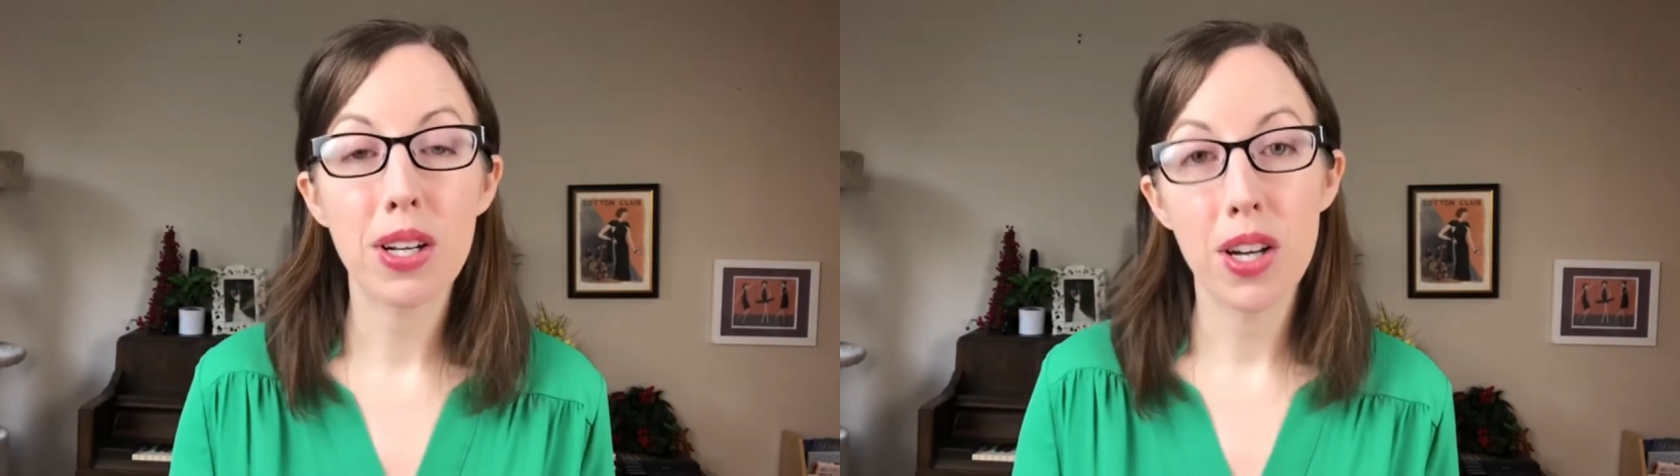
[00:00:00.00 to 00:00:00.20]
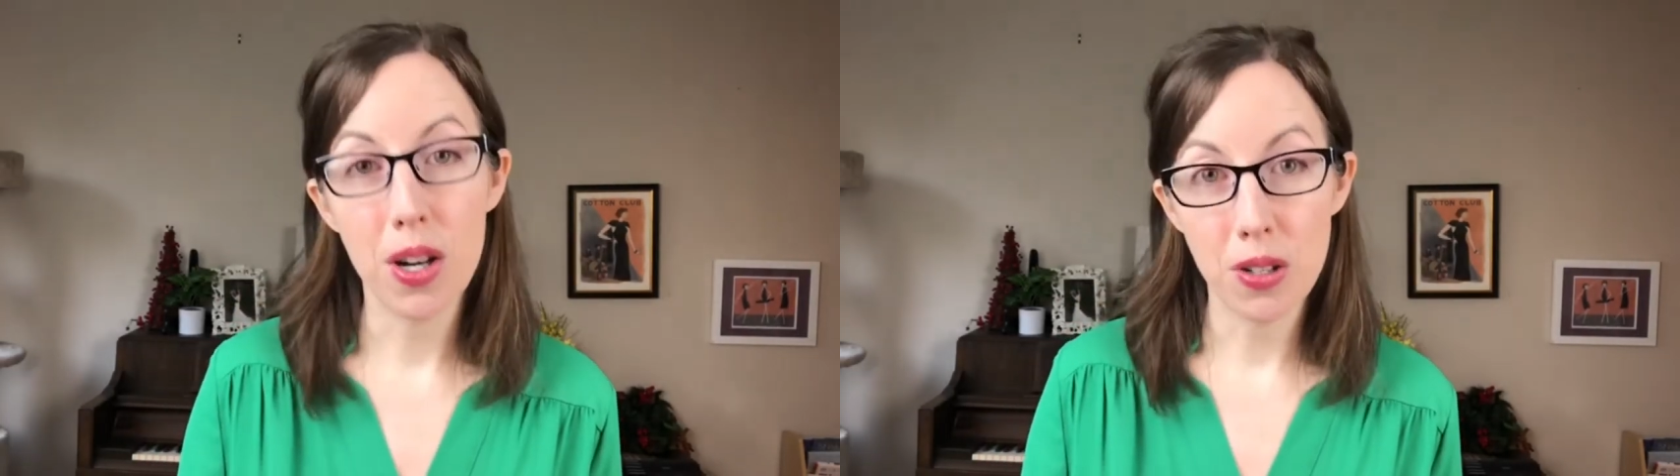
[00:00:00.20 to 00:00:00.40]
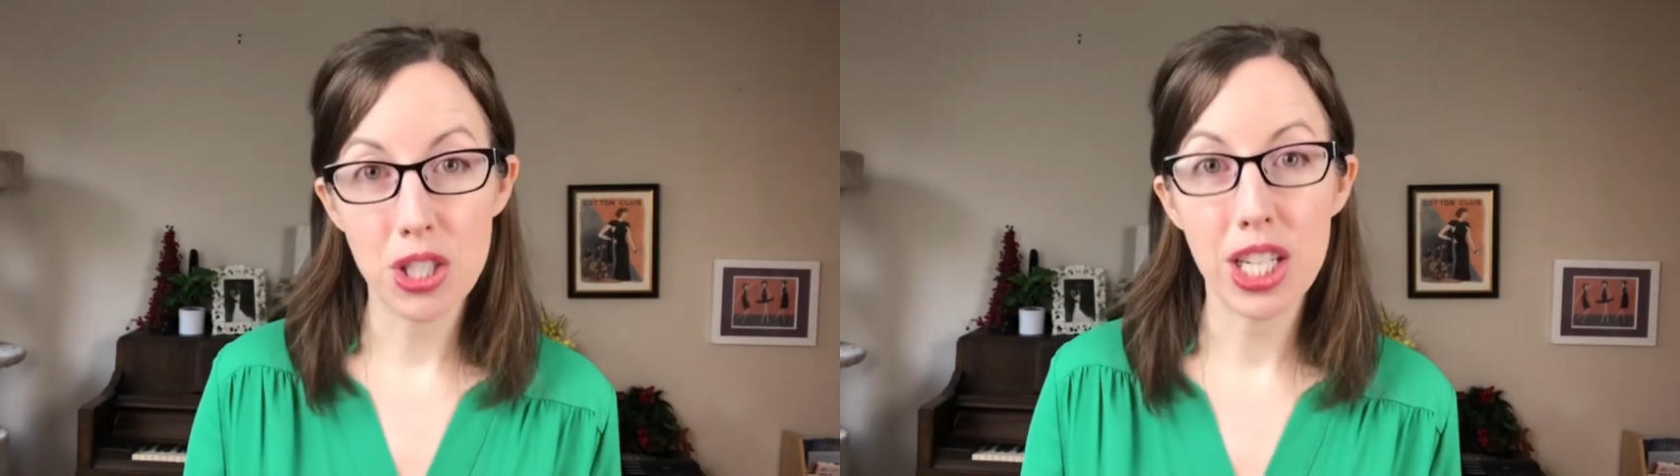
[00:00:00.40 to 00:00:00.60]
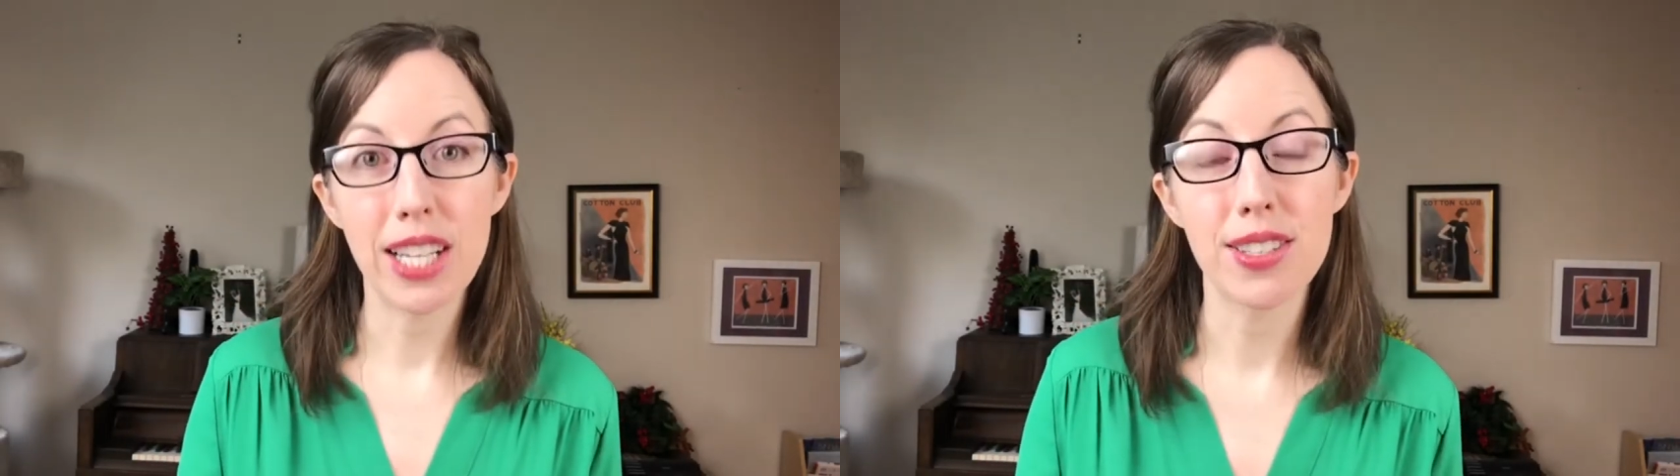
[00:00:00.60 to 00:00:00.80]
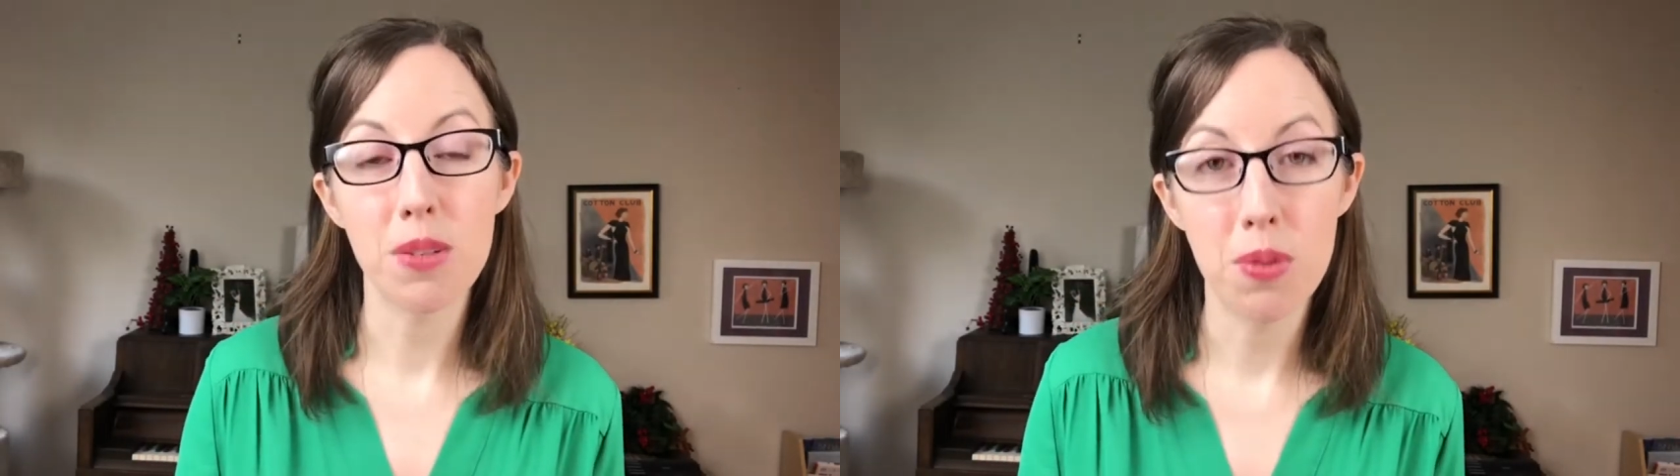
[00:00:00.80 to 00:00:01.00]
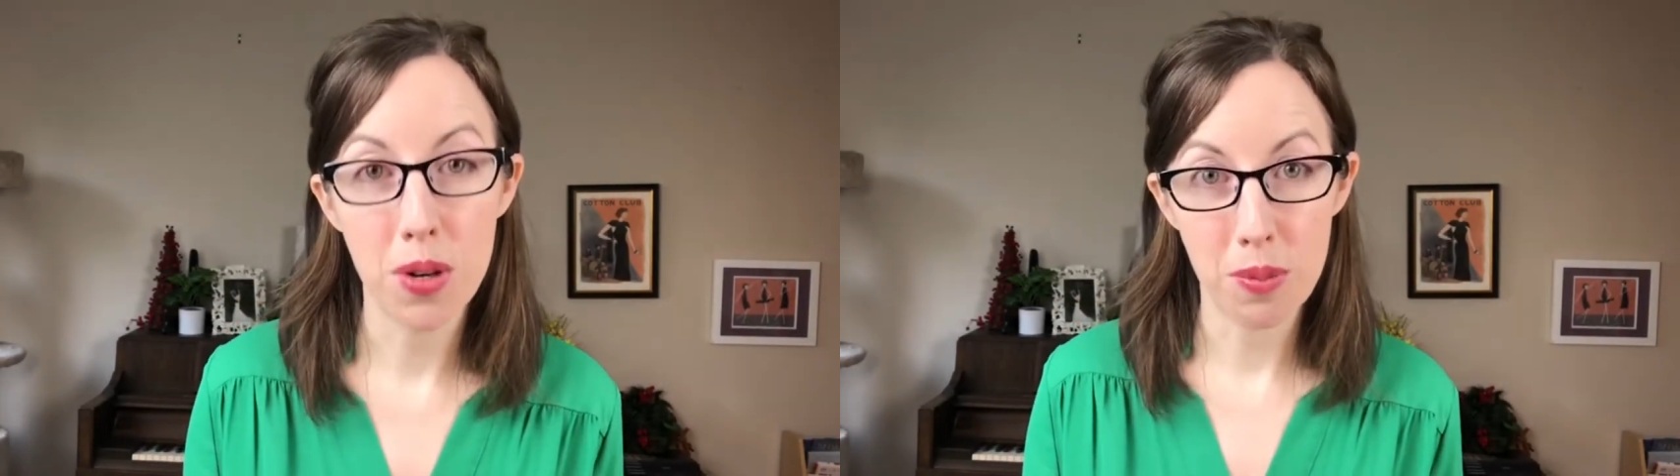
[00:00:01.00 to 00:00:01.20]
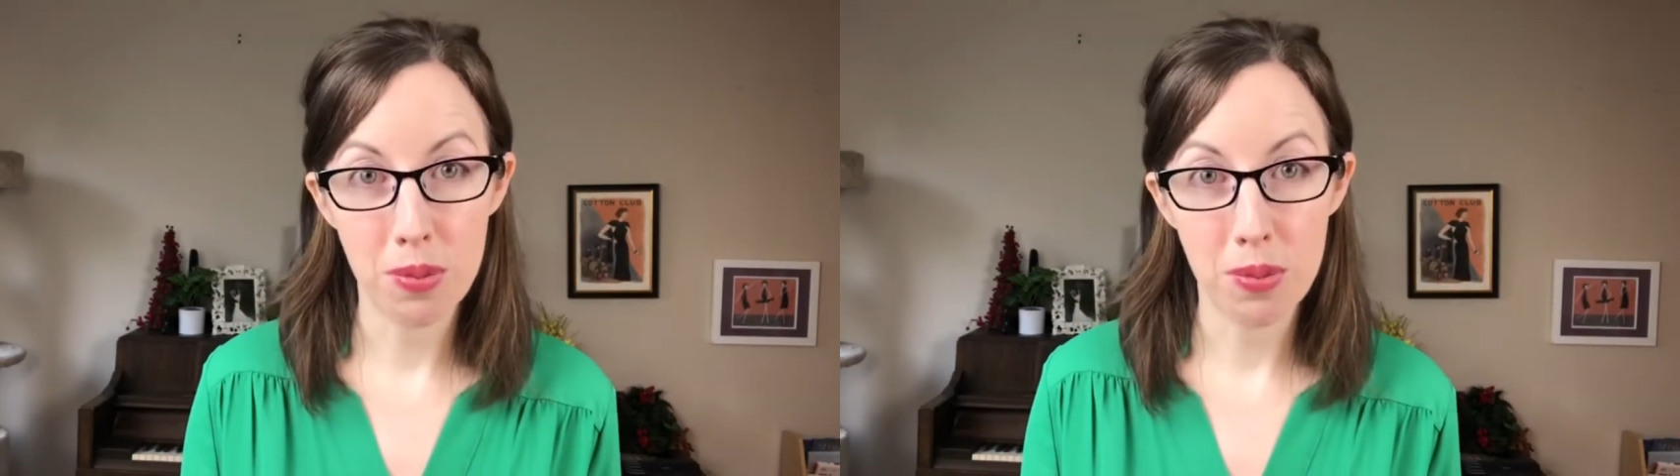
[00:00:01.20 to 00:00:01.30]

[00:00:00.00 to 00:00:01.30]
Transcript: coaching and support